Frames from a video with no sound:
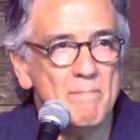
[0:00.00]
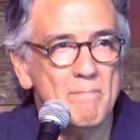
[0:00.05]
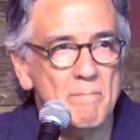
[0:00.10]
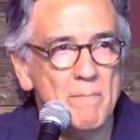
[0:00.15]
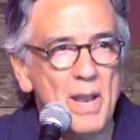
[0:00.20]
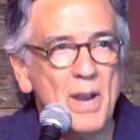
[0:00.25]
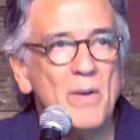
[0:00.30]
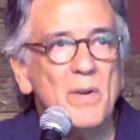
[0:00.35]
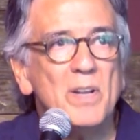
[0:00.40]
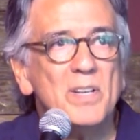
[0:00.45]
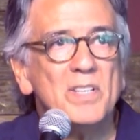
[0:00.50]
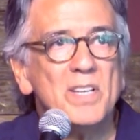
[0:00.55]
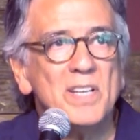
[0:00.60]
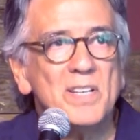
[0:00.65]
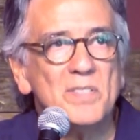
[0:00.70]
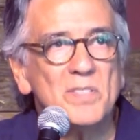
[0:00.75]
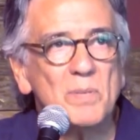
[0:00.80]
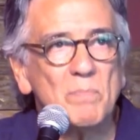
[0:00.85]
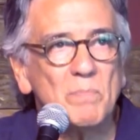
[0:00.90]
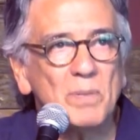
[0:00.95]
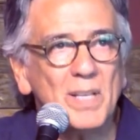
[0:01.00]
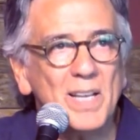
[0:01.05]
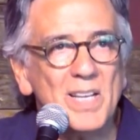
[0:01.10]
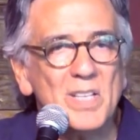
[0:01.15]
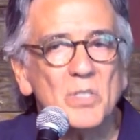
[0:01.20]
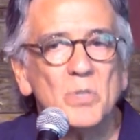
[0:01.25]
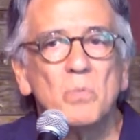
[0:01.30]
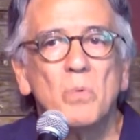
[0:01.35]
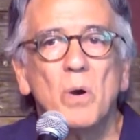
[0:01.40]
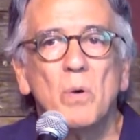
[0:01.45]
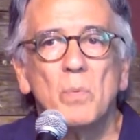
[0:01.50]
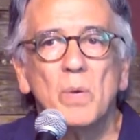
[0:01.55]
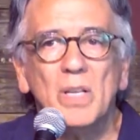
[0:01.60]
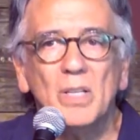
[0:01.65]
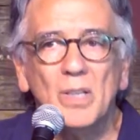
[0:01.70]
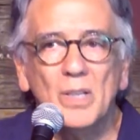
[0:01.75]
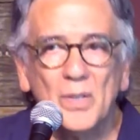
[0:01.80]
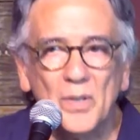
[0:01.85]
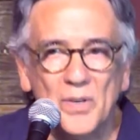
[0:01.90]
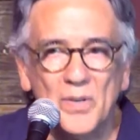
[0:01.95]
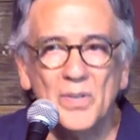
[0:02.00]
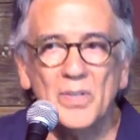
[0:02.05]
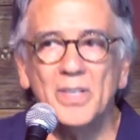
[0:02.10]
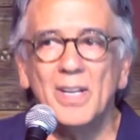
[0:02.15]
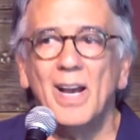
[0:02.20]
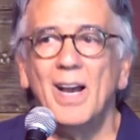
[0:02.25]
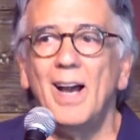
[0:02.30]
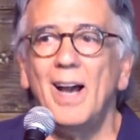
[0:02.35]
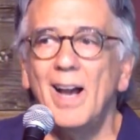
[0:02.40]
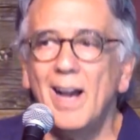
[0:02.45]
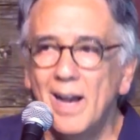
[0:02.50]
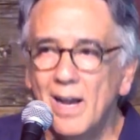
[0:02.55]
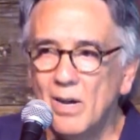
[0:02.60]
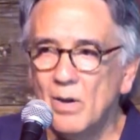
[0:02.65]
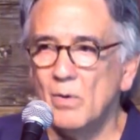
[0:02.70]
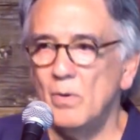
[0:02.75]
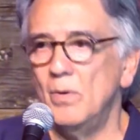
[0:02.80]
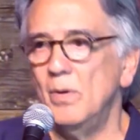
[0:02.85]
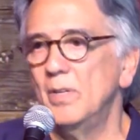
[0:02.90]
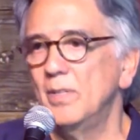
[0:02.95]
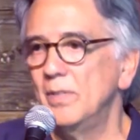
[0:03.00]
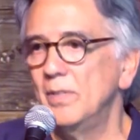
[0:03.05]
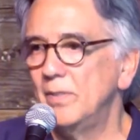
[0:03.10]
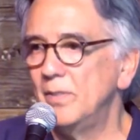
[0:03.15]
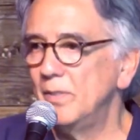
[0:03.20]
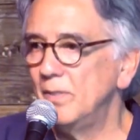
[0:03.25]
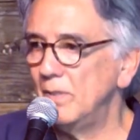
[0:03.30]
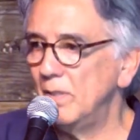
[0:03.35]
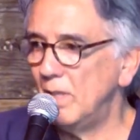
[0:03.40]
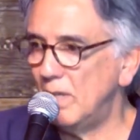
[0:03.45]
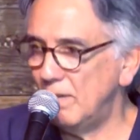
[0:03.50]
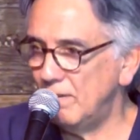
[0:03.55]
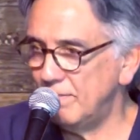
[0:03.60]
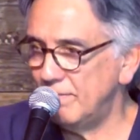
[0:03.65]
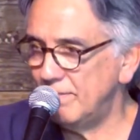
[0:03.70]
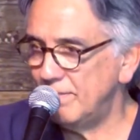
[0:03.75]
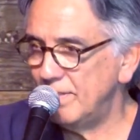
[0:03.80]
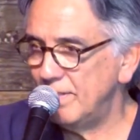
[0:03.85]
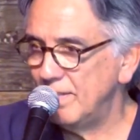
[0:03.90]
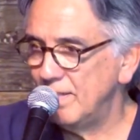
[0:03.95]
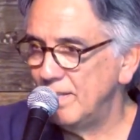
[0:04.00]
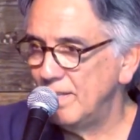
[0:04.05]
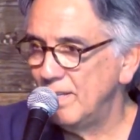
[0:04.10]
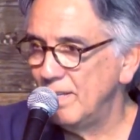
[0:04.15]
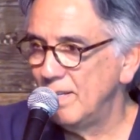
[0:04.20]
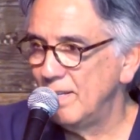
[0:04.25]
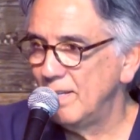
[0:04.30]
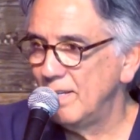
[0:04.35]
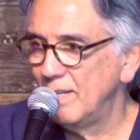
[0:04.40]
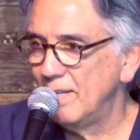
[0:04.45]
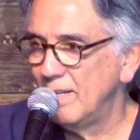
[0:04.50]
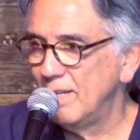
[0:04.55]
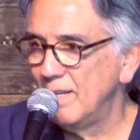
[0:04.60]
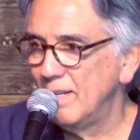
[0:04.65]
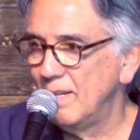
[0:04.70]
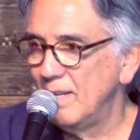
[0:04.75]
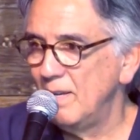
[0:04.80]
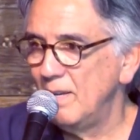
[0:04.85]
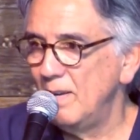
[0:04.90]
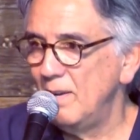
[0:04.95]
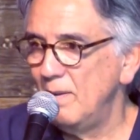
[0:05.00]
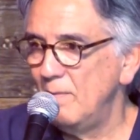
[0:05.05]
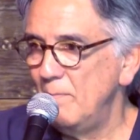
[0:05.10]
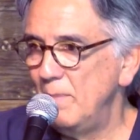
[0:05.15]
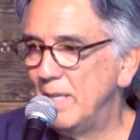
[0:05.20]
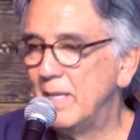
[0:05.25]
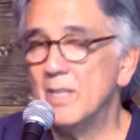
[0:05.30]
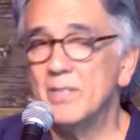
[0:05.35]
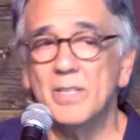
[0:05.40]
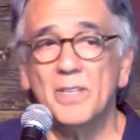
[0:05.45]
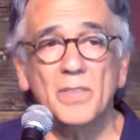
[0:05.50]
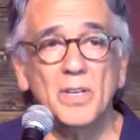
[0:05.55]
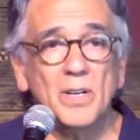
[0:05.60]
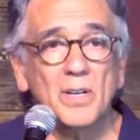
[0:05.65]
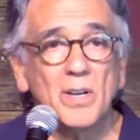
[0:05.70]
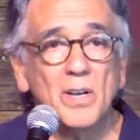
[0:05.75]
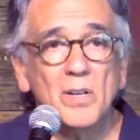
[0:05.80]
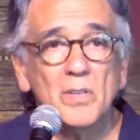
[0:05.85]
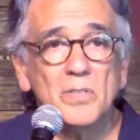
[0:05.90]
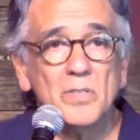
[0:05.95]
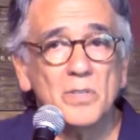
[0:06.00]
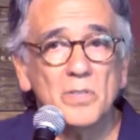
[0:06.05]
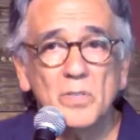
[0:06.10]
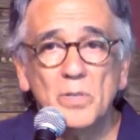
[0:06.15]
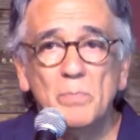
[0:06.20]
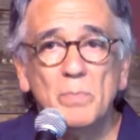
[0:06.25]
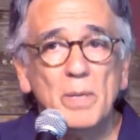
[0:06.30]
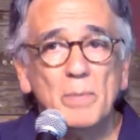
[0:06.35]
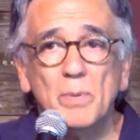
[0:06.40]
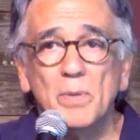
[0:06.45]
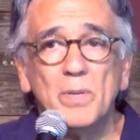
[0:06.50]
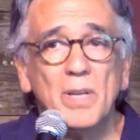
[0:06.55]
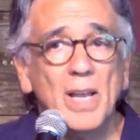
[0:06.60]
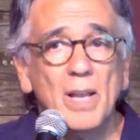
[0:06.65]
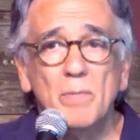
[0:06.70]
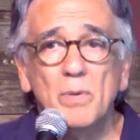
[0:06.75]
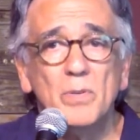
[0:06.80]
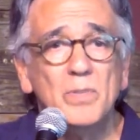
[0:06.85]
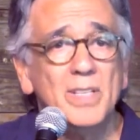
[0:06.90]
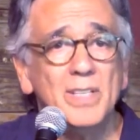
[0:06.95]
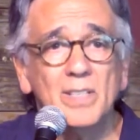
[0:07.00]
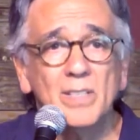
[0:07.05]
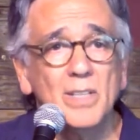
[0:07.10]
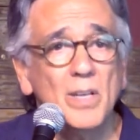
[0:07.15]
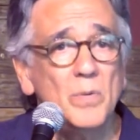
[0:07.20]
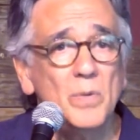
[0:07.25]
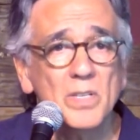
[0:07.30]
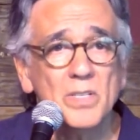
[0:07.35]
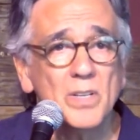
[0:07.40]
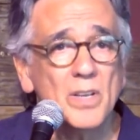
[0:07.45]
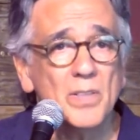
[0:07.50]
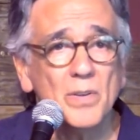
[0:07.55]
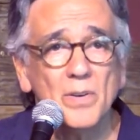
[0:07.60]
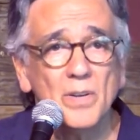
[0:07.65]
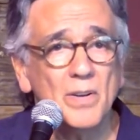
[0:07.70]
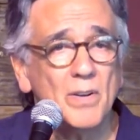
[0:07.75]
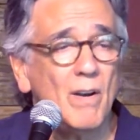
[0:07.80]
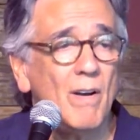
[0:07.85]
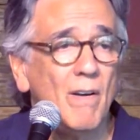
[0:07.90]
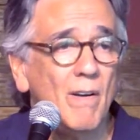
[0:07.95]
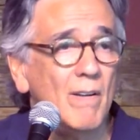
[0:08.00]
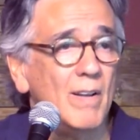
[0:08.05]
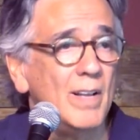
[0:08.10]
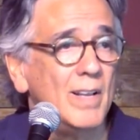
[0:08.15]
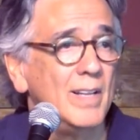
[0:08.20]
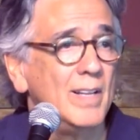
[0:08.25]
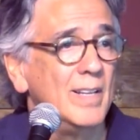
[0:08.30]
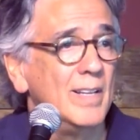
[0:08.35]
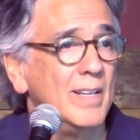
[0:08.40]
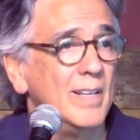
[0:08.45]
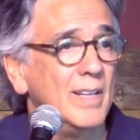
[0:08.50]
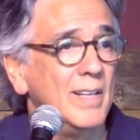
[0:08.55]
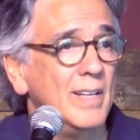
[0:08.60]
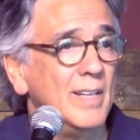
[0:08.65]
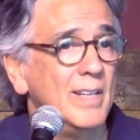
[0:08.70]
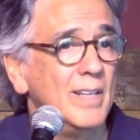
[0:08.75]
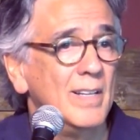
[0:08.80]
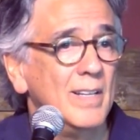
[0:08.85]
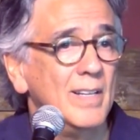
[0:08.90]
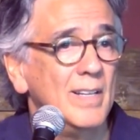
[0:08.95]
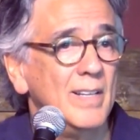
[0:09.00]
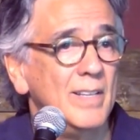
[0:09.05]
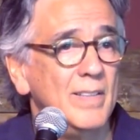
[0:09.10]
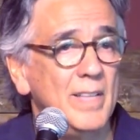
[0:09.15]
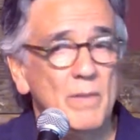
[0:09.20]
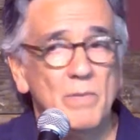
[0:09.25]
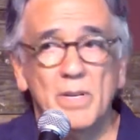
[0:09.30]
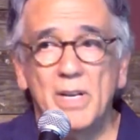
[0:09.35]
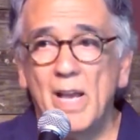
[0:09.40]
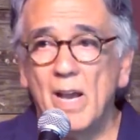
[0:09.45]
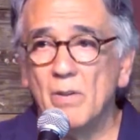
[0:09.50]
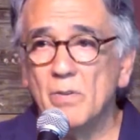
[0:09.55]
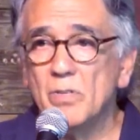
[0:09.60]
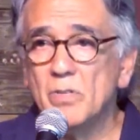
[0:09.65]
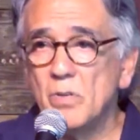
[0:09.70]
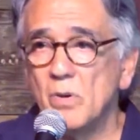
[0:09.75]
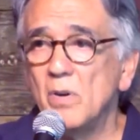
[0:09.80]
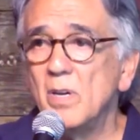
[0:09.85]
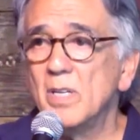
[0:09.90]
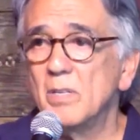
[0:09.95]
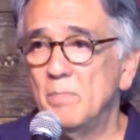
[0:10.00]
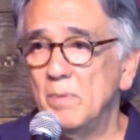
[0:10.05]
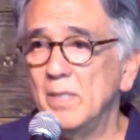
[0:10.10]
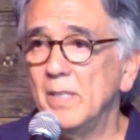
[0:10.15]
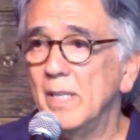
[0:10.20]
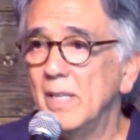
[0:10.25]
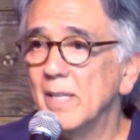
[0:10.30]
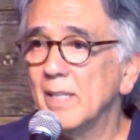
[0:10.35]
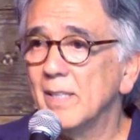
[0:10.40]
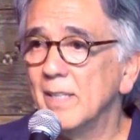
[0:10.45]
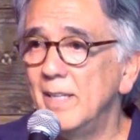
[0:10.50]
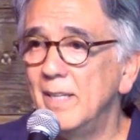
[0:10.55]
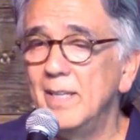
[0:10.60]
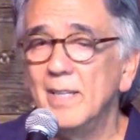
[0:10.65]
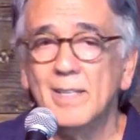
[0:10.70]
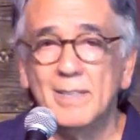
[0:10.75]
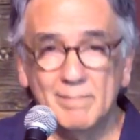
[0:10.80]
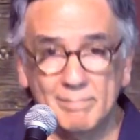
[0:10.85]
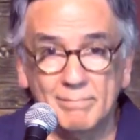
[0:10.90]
marriage is the place where we learn how to love. Because in their culture, two people came who didn't know each other at all. They were now joined politically,